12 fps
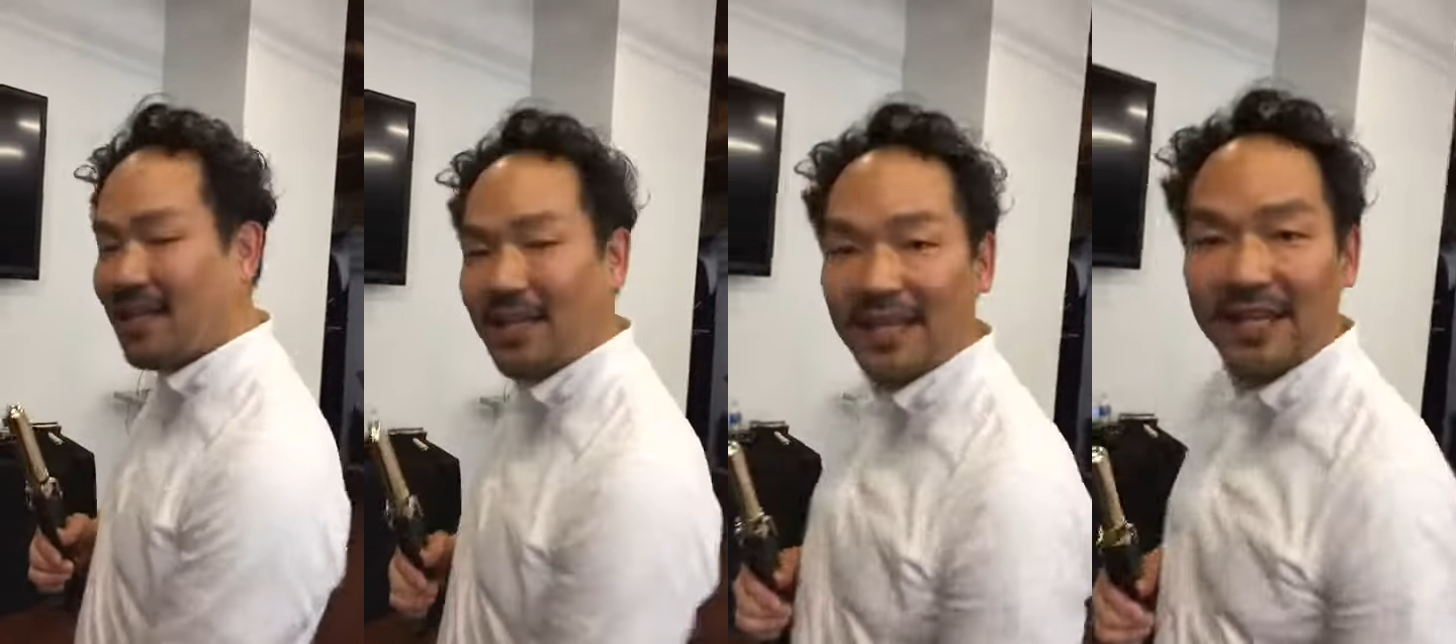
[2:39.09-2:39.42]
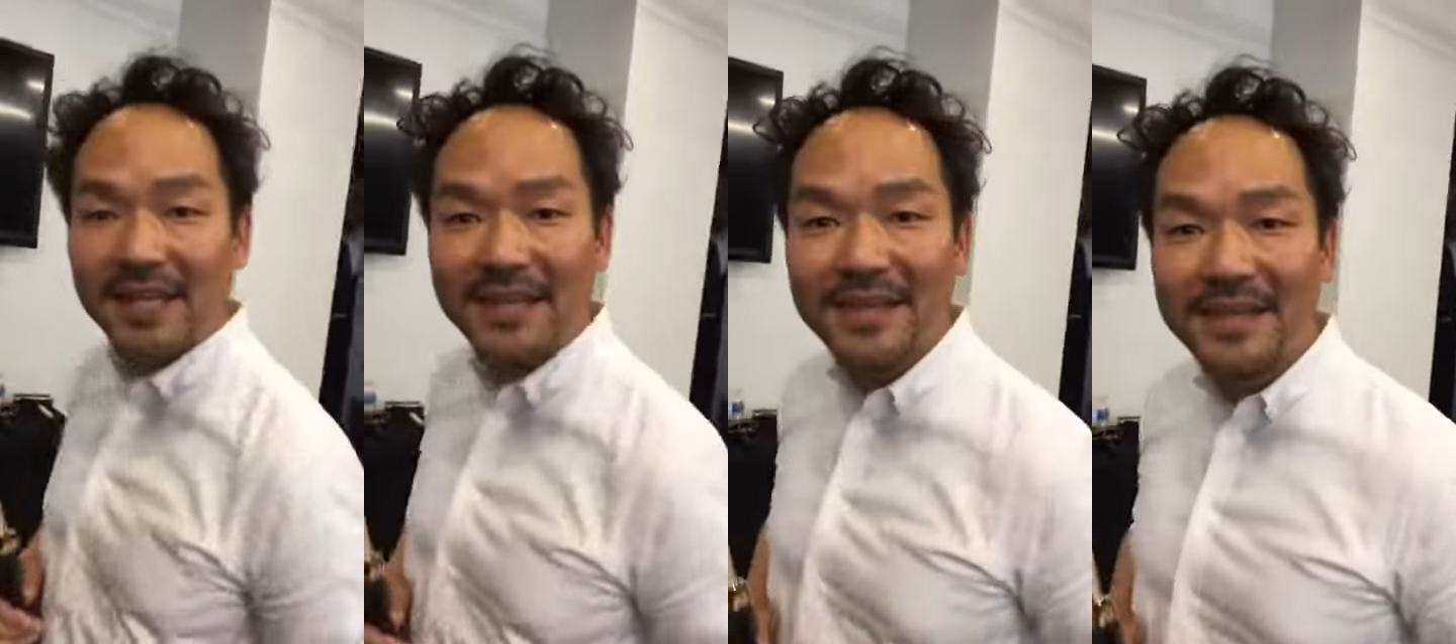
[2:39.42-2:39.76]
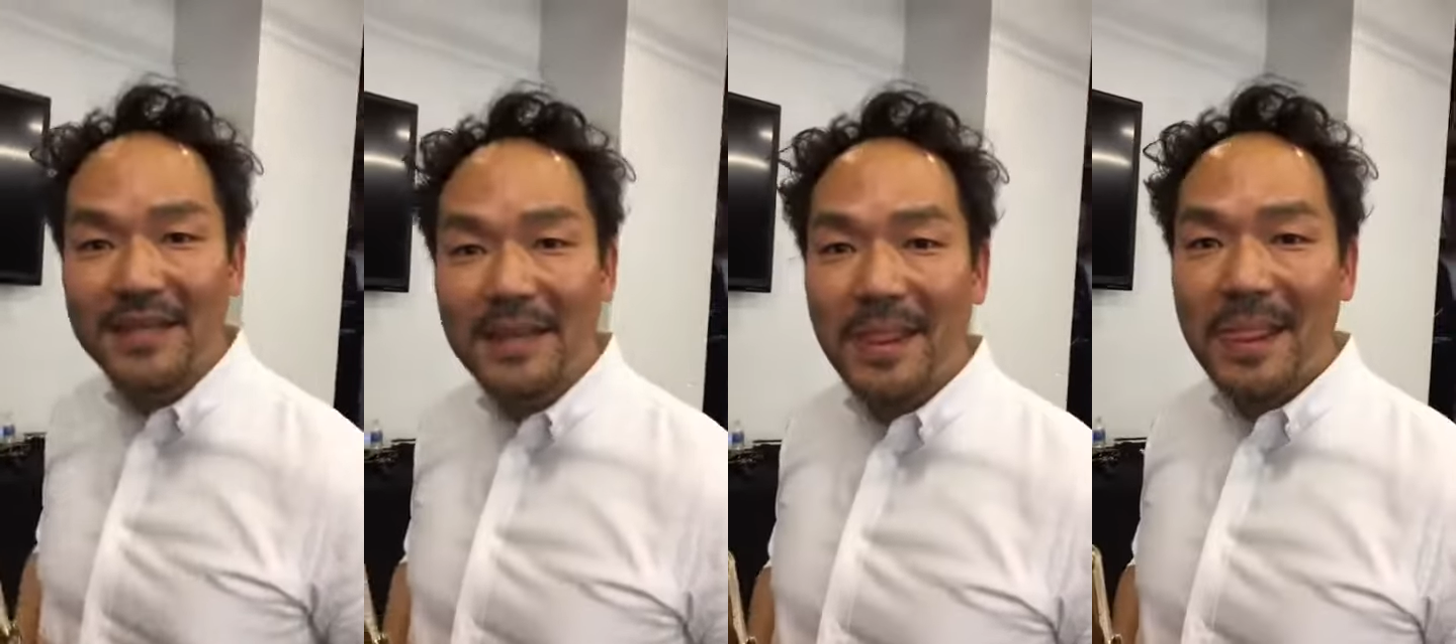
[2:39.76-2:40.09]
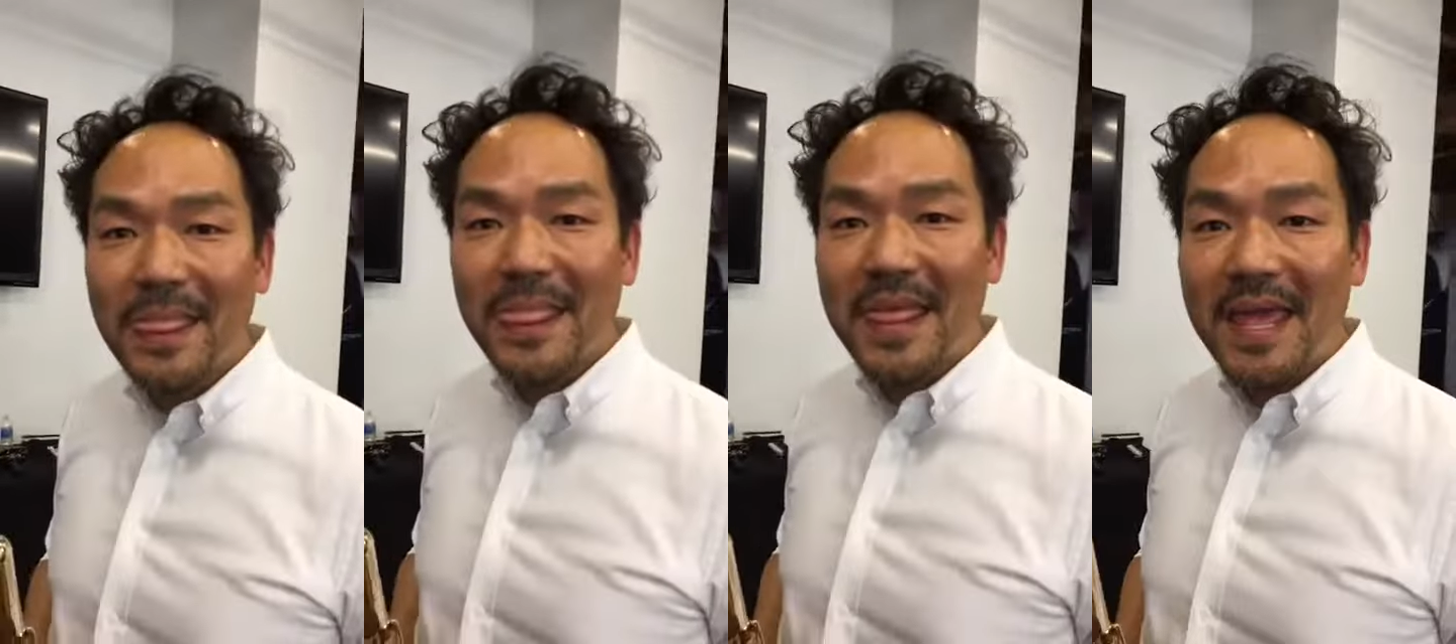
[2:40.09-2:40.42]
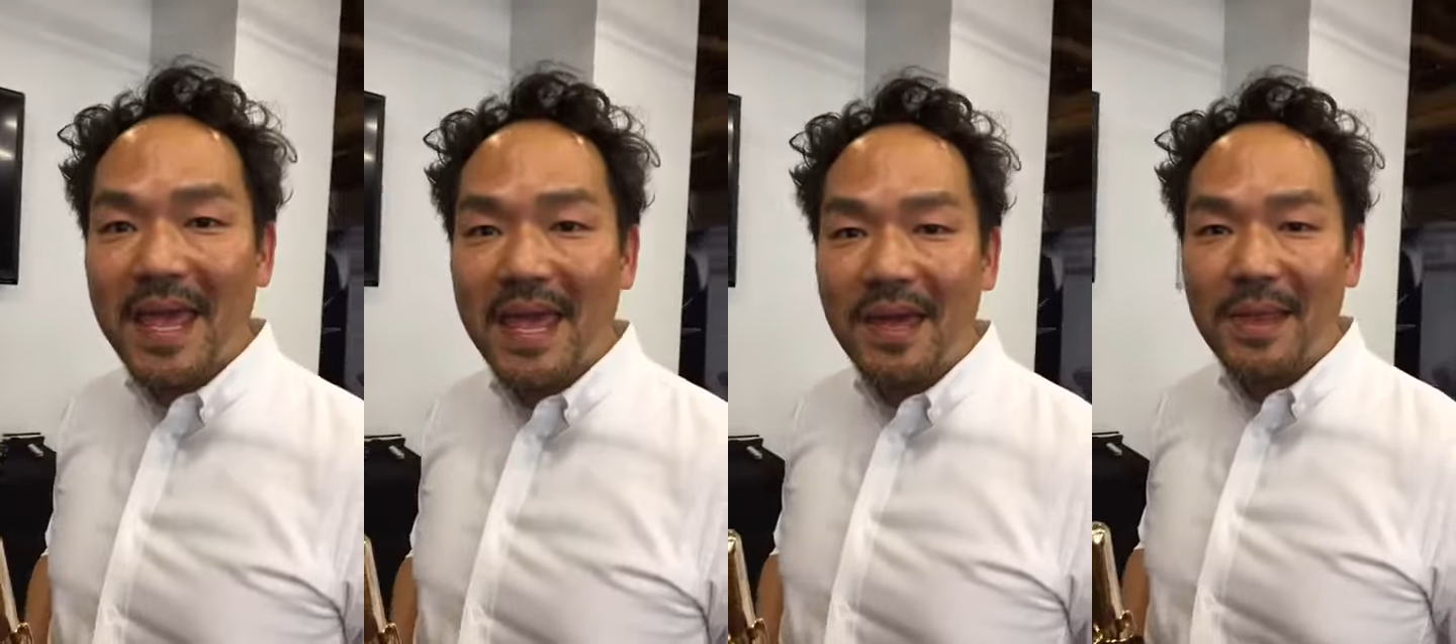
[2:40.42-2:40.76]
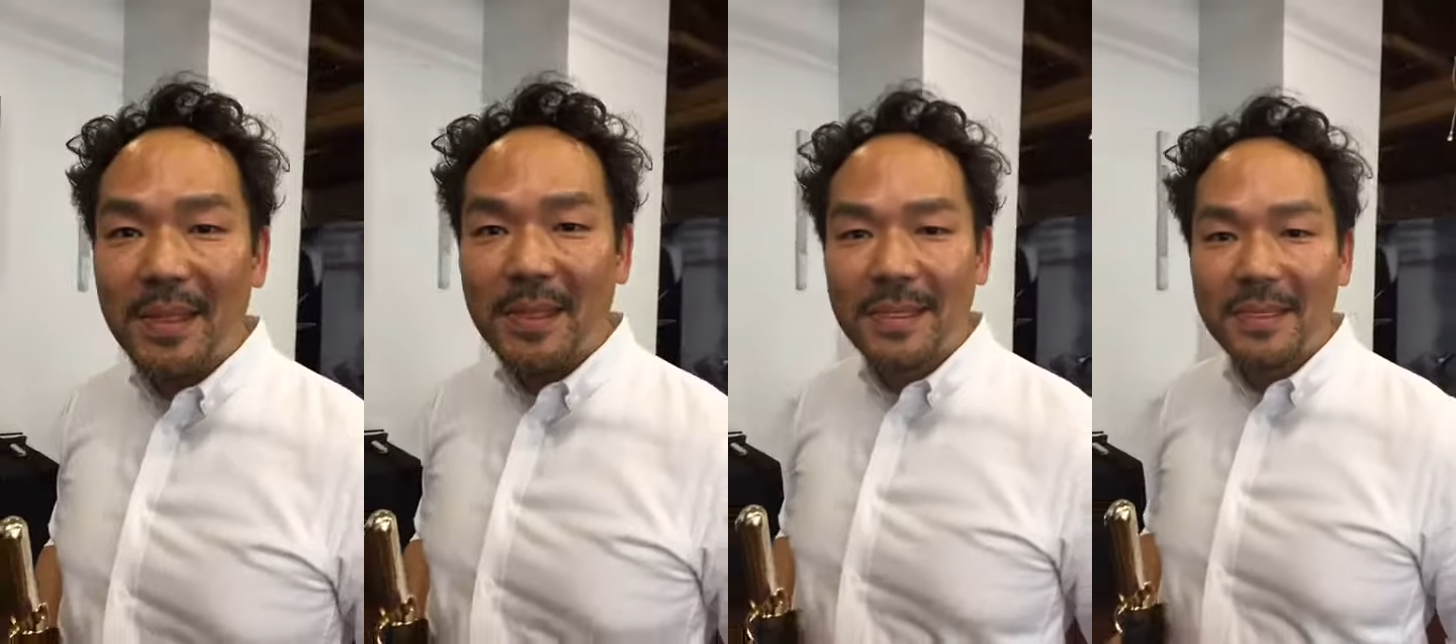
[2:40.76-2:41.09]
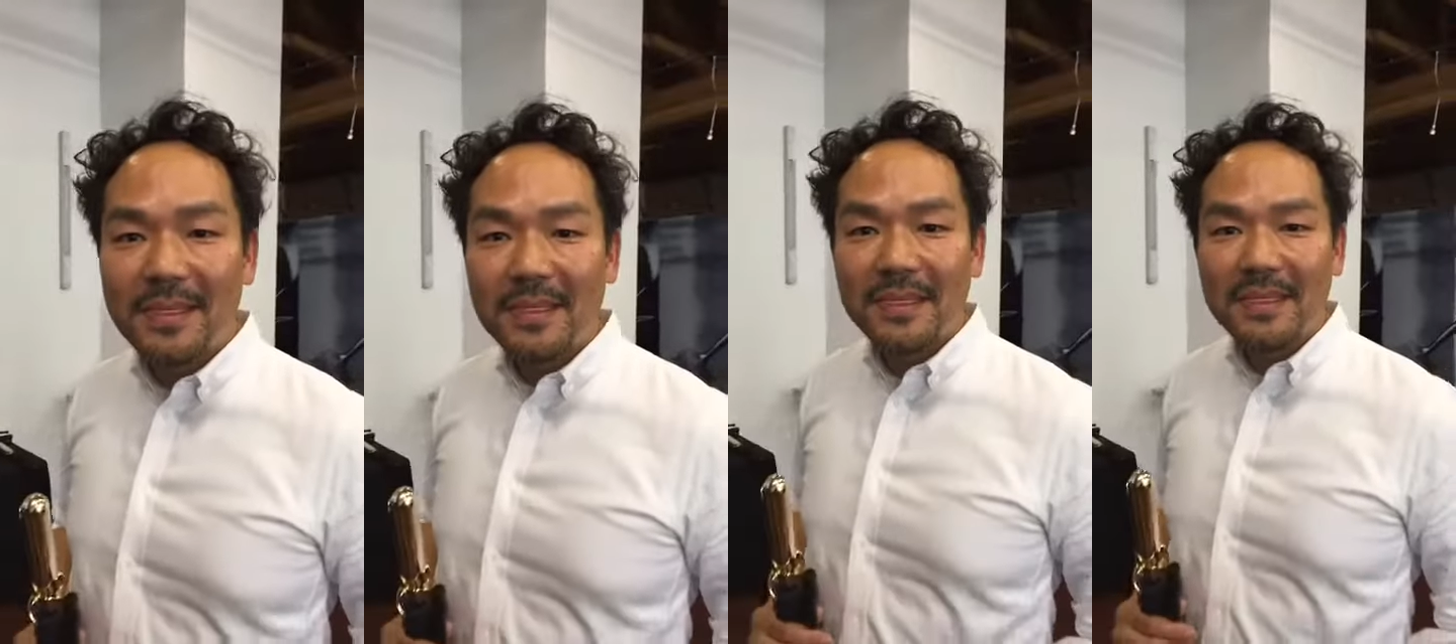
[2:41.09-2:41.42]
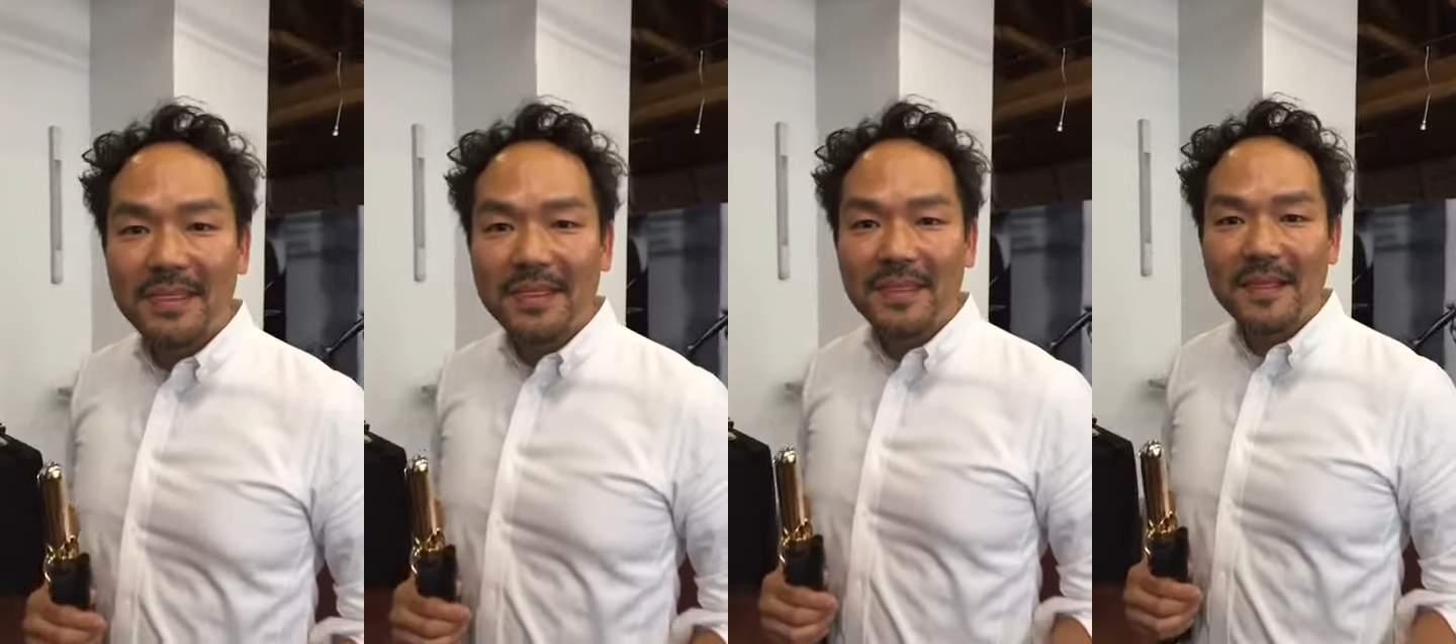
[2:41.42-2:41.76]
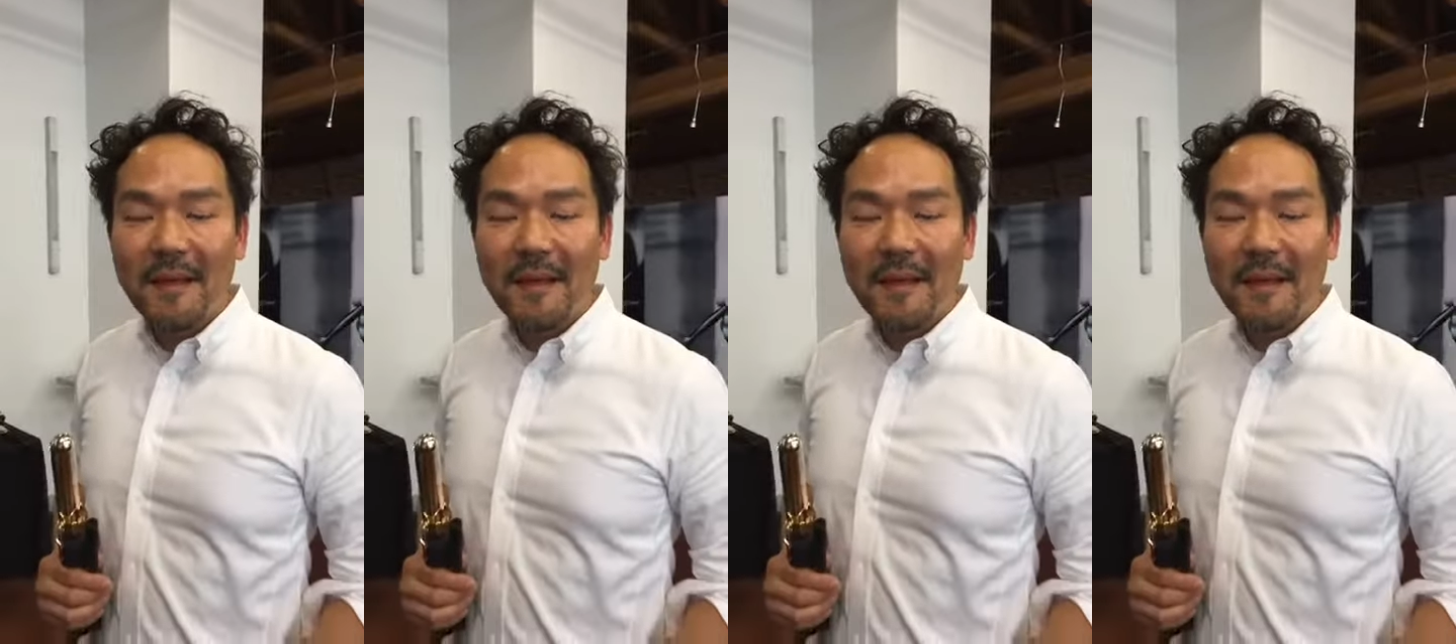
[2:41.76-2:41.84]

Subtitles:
favorite Oribe product to use to protect the hair?